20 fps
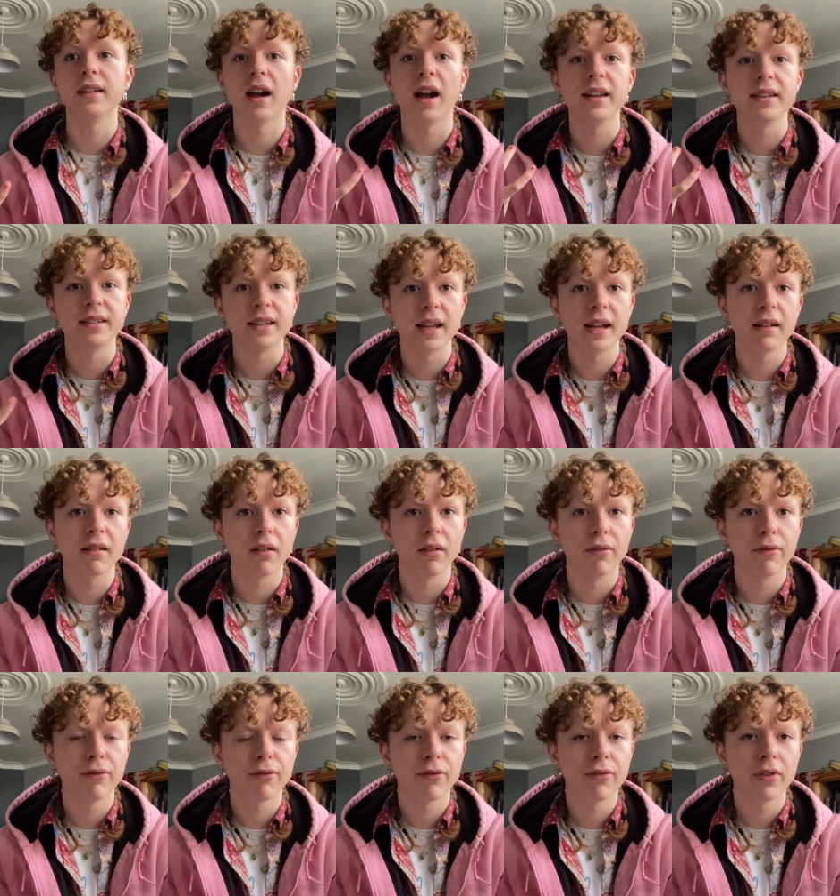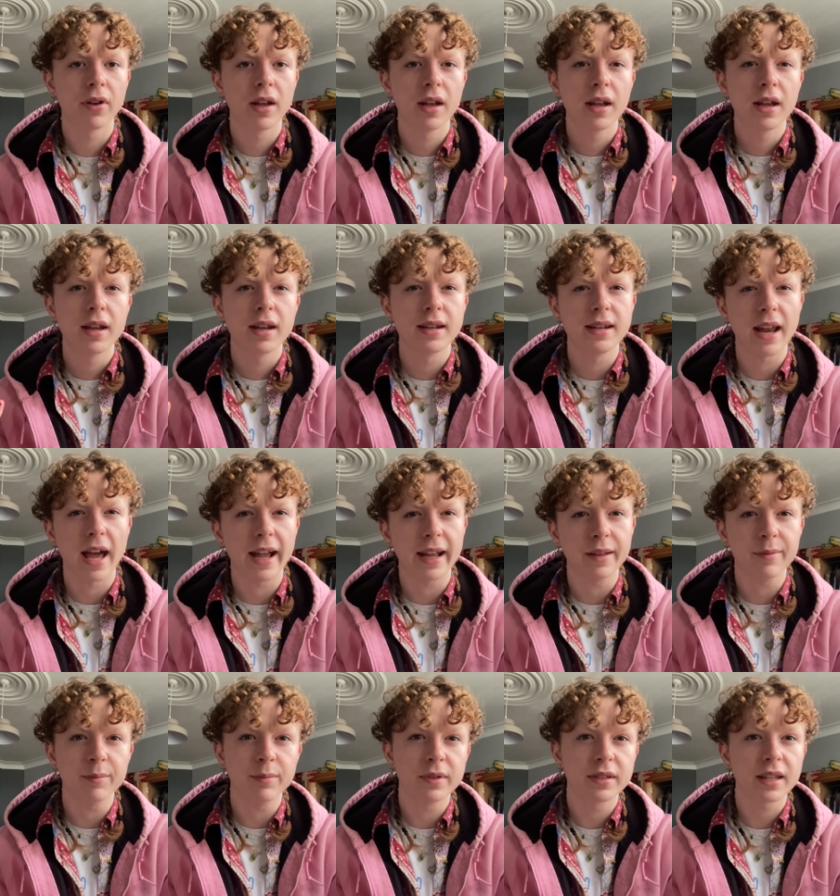the idea of
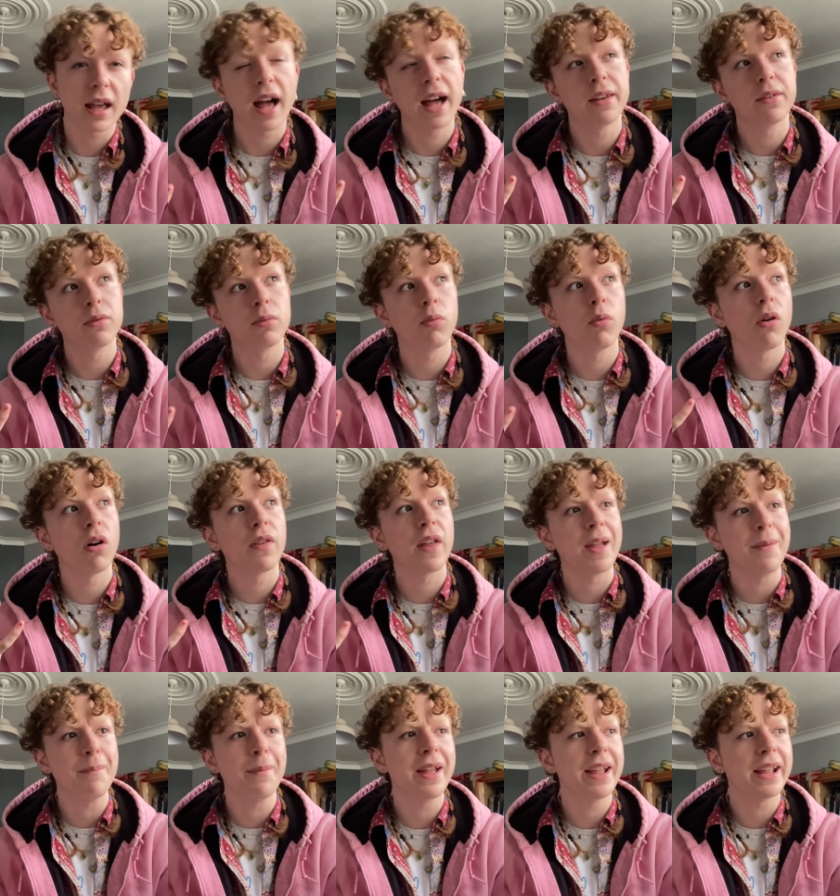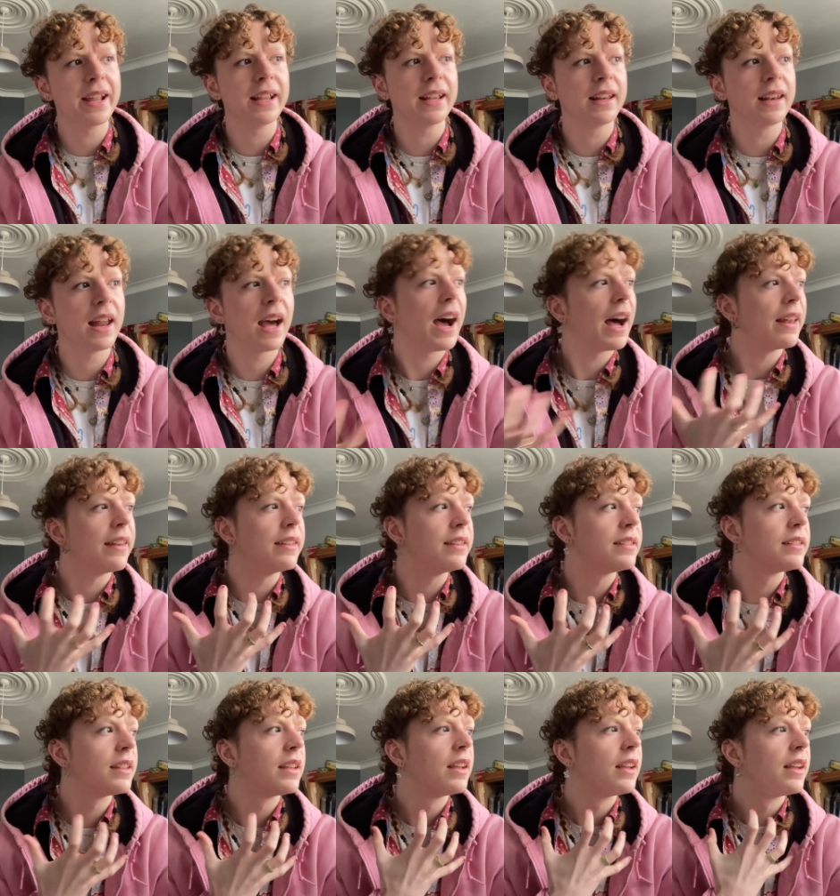names and what they mean, and
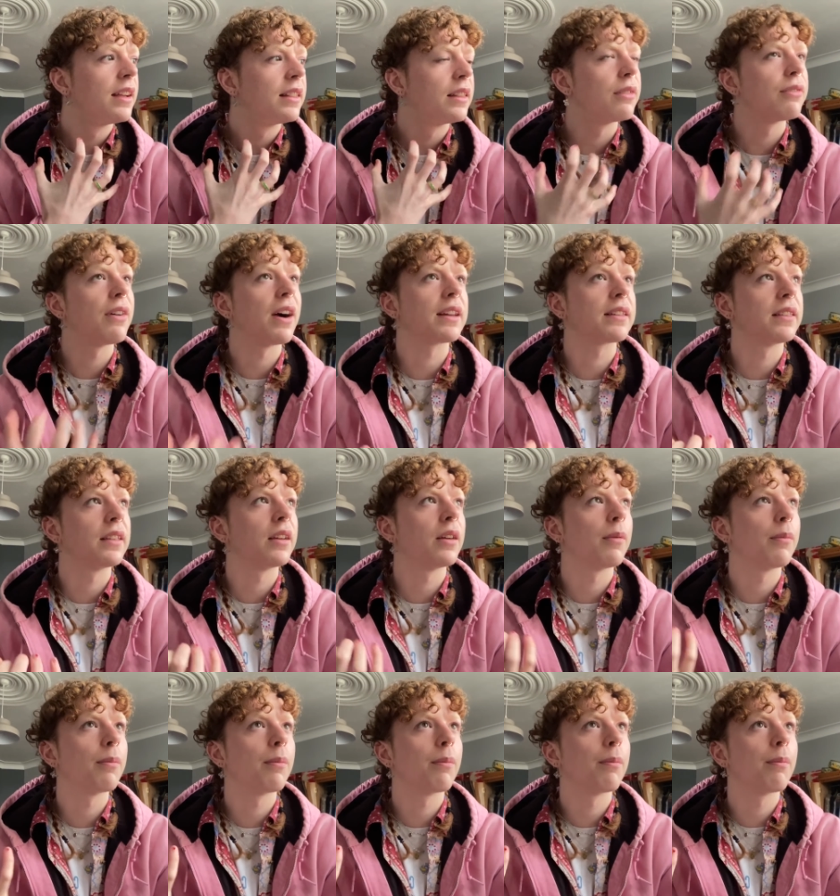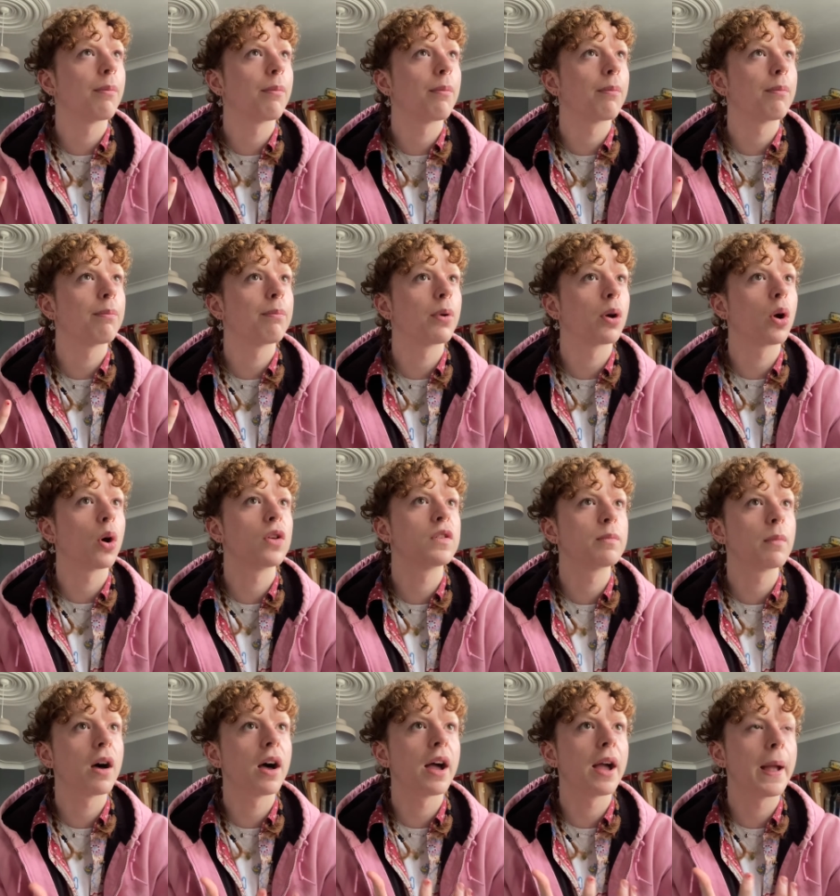the fact that because
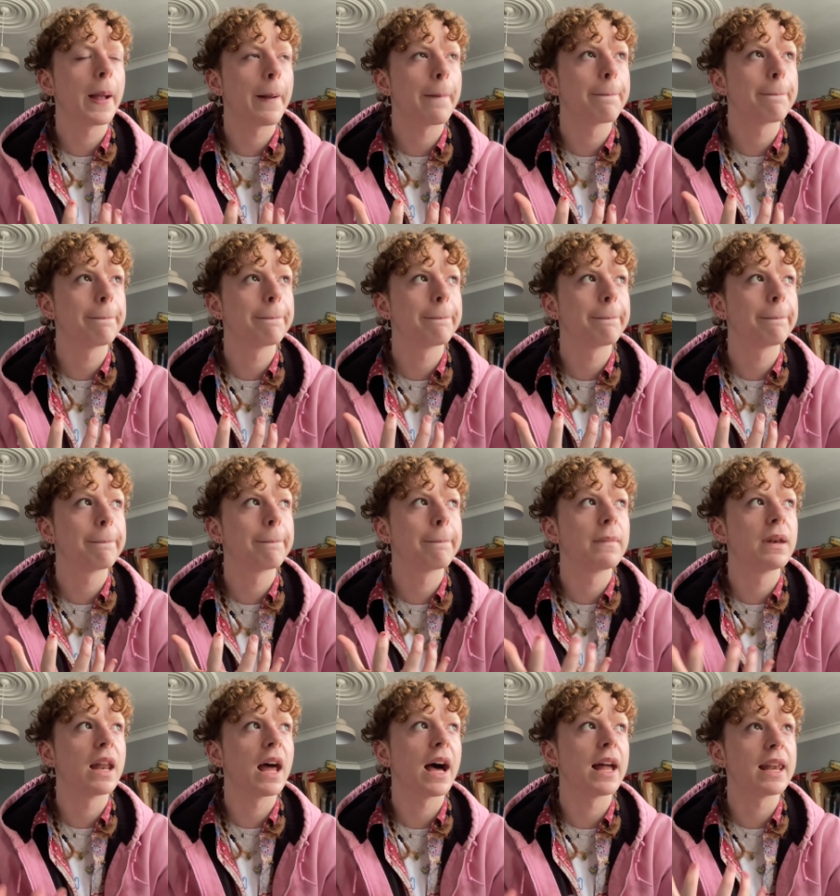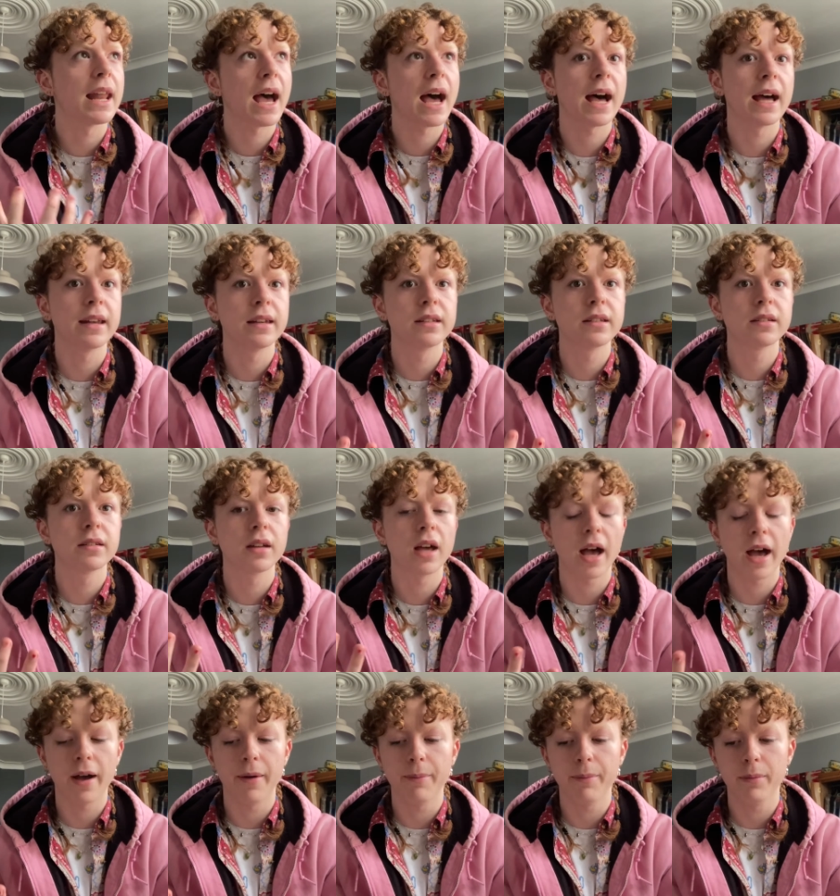my nan had
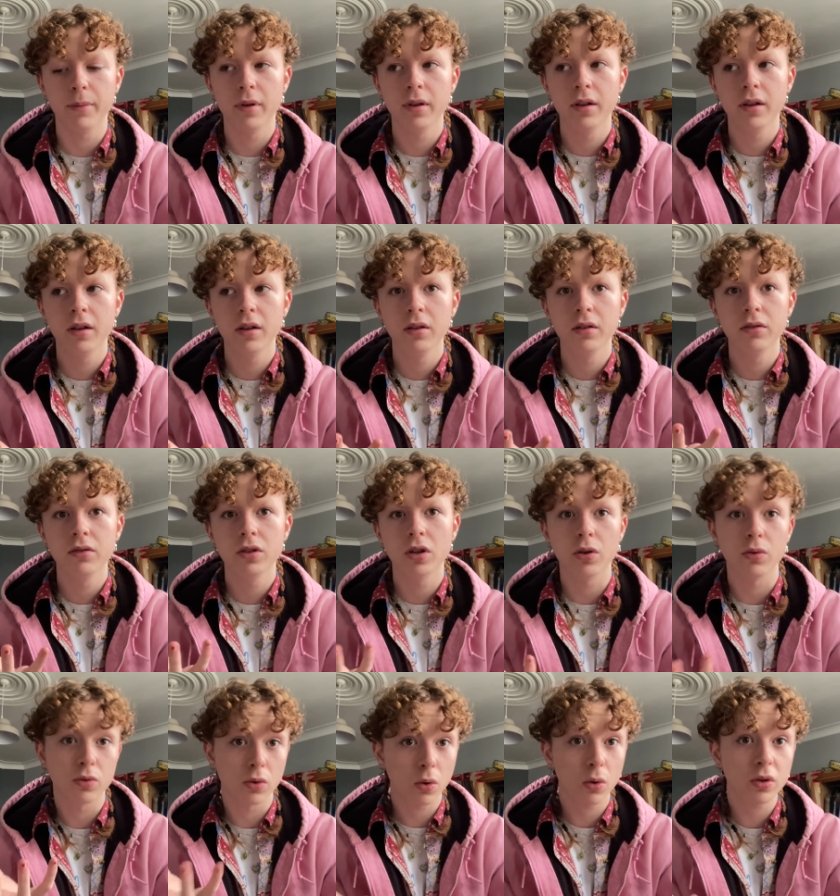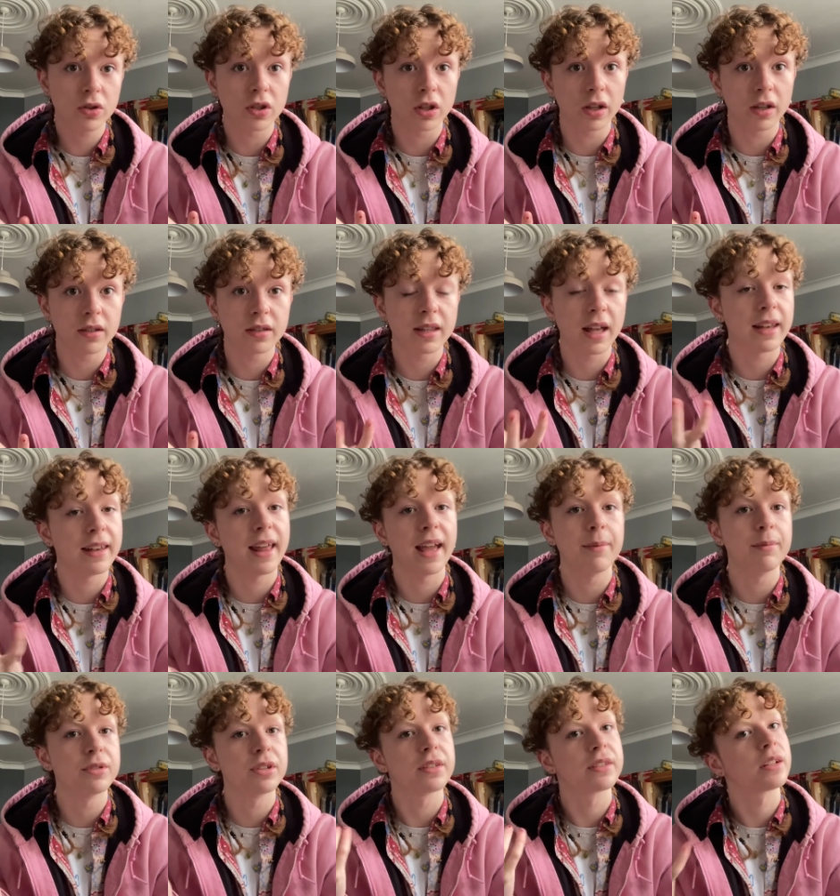um, two daughters, that
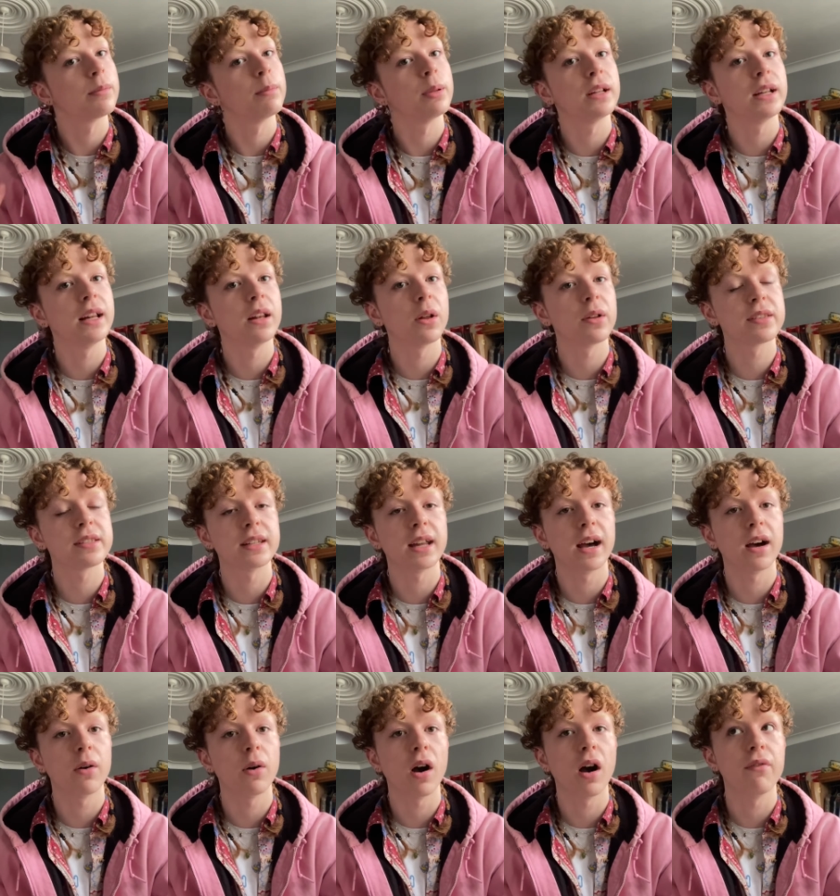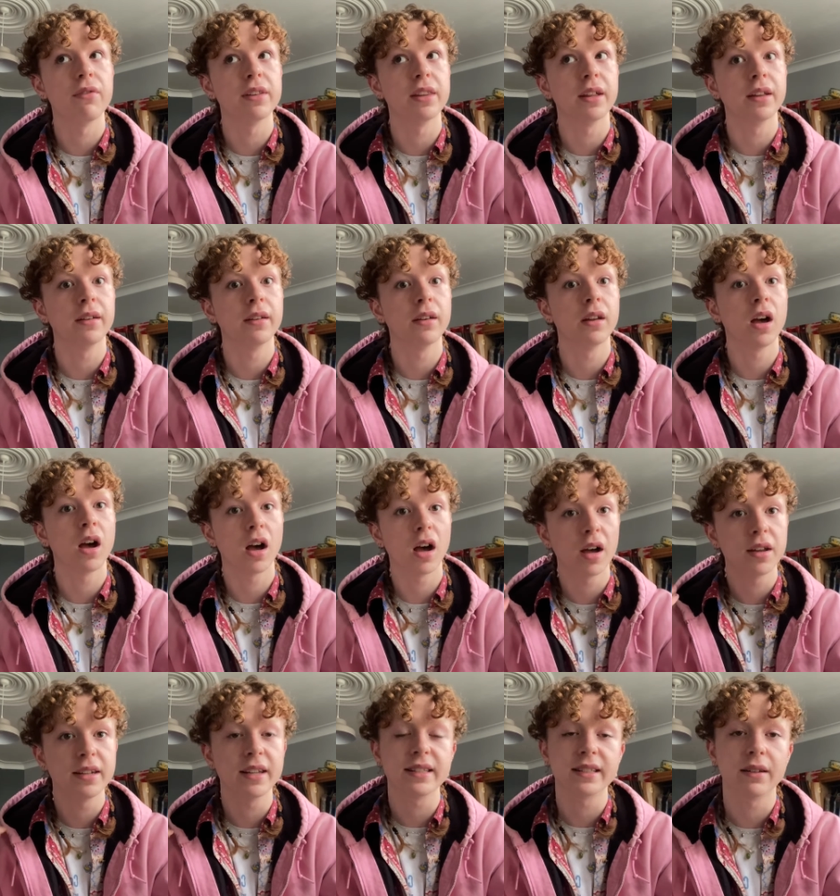name's just completely lost now, other than her
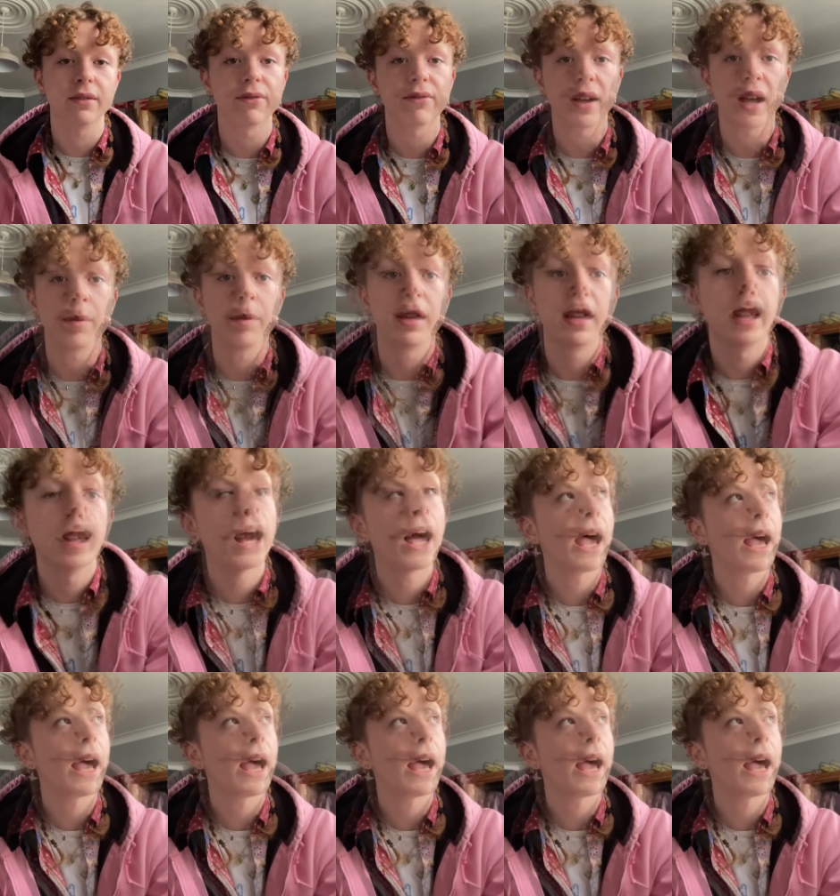distant family.